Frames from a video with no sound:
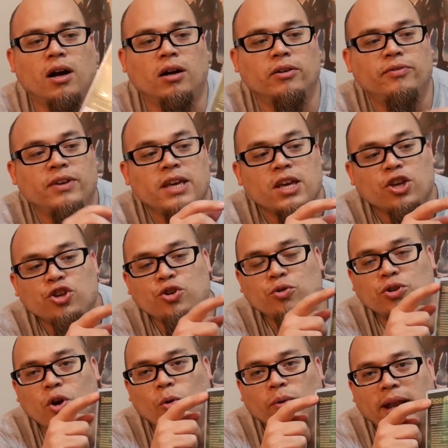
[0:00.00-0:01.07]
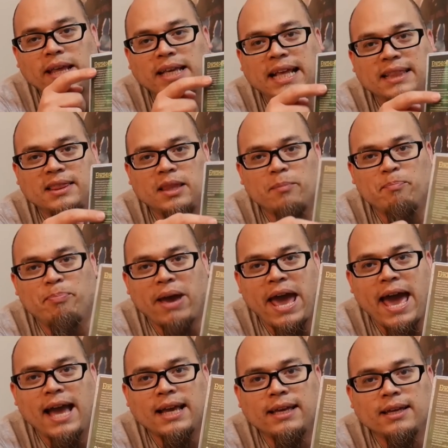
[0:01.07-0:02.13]
of you don't get the
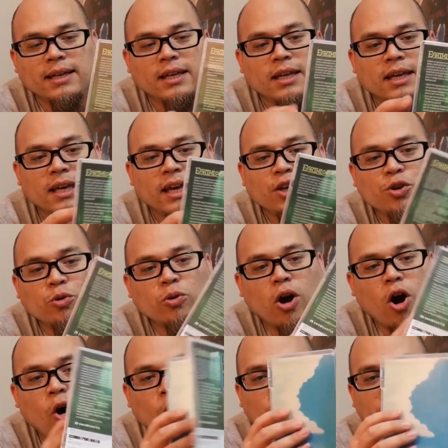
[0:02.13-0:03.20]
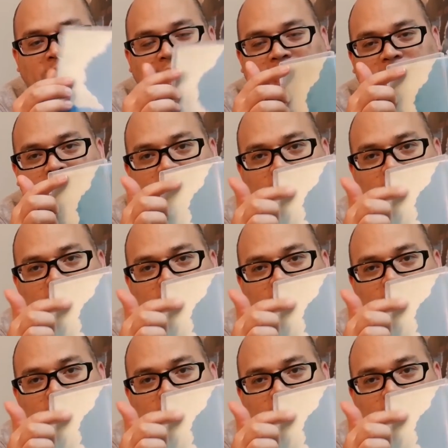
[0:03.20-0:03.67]
back. You only get